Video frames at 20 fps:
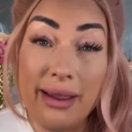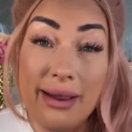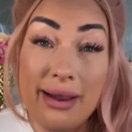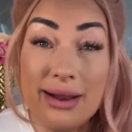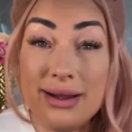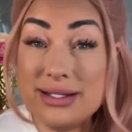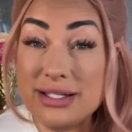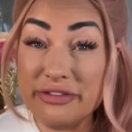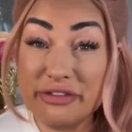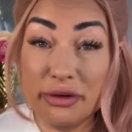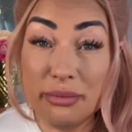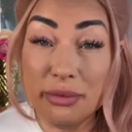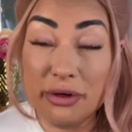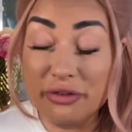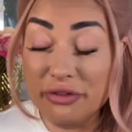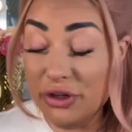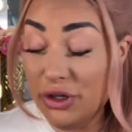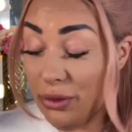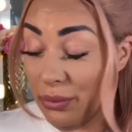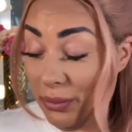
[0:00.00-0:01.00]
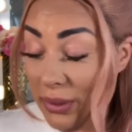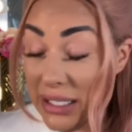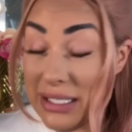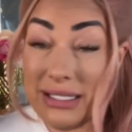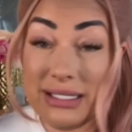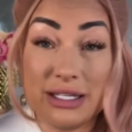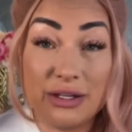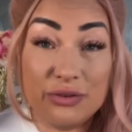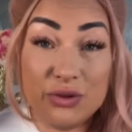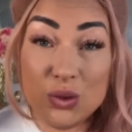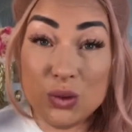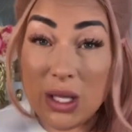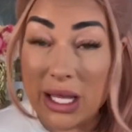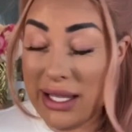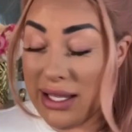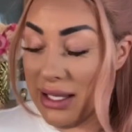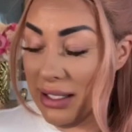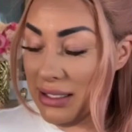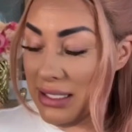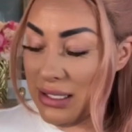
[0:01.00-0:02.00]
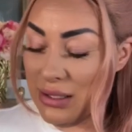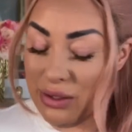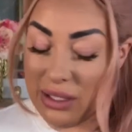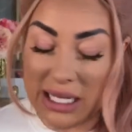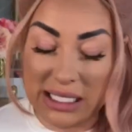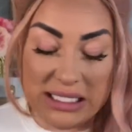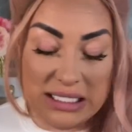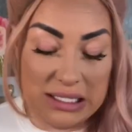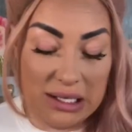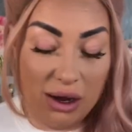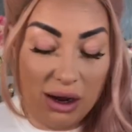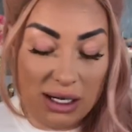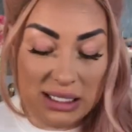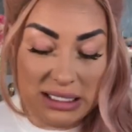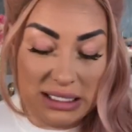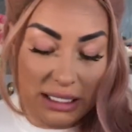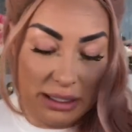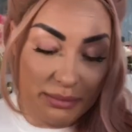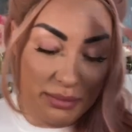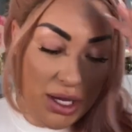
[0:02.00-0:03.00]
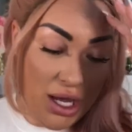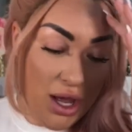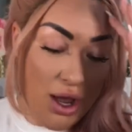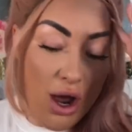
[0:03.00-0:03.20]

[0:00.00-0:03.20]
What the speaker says: a different perfume and see if you like it. So that's awesome.